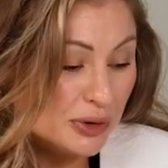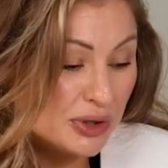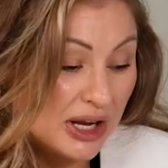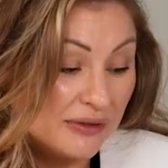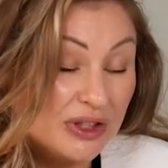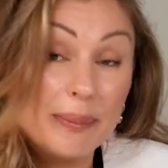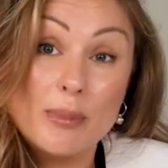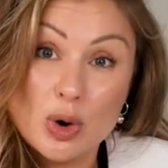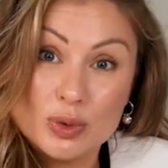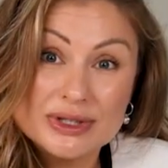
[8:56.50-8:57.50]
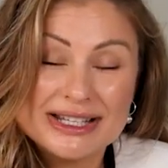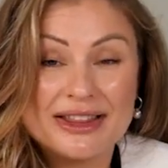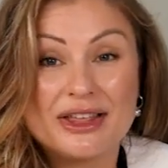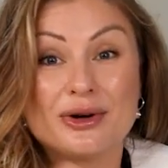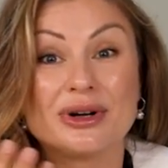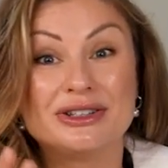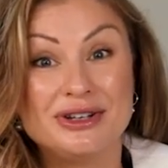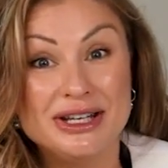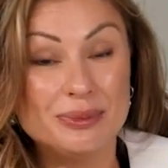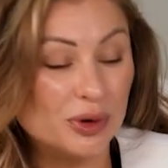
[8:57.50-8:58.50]
also have the modes, and there are
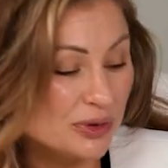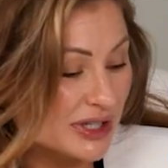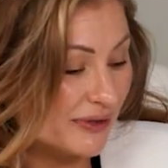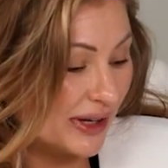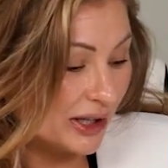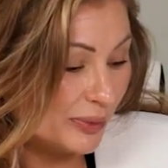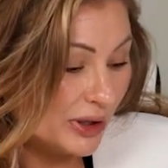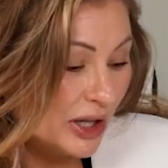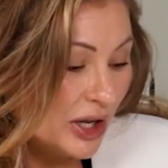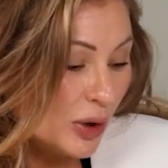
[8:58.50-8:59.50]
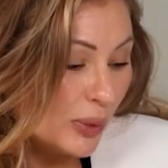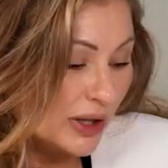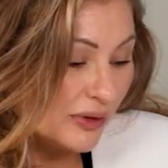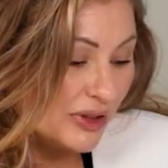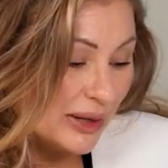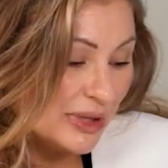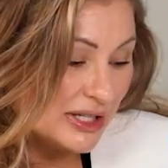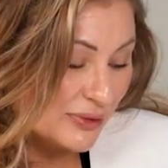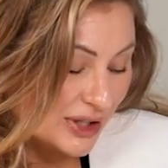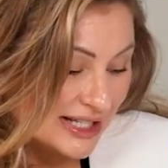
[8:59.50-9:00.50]
3 modes available. One of them
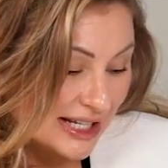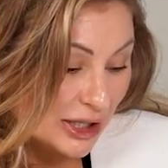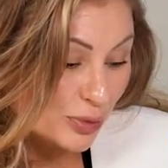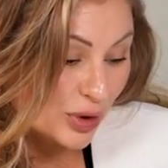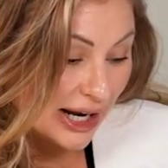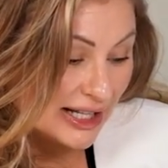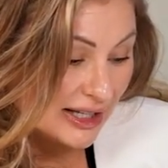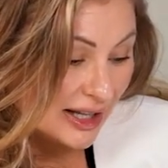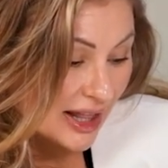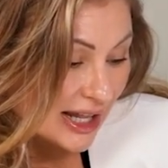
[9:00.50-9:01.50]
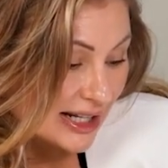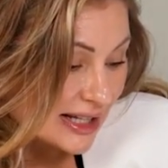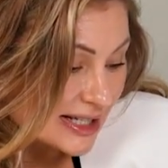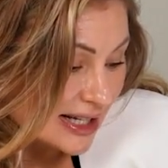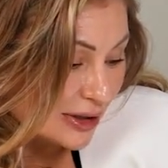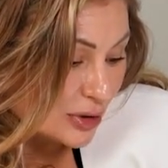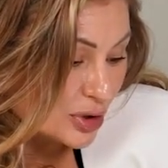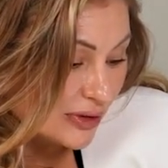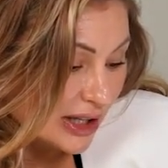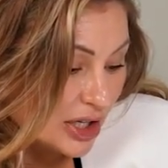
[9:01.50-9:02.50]
is for the skin brightening, then the skin
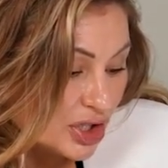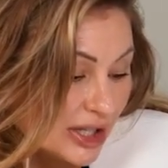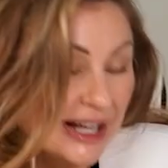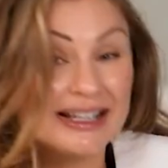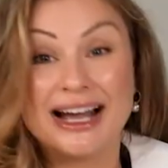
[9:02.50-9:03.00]
rejuvenation and